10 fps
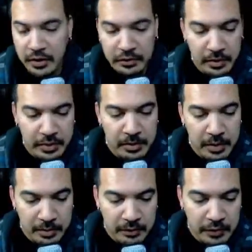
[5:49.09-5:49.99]
something to
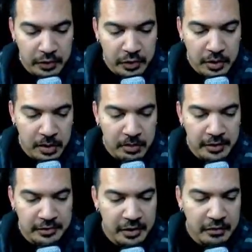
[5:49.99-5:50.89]
make me feel good about
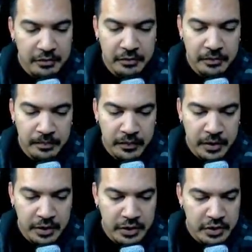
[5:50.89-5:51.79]
myself
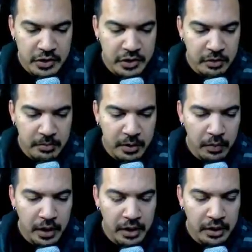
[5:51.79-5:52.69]
and then just shove me
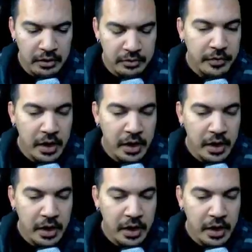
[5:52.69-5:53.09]
away again.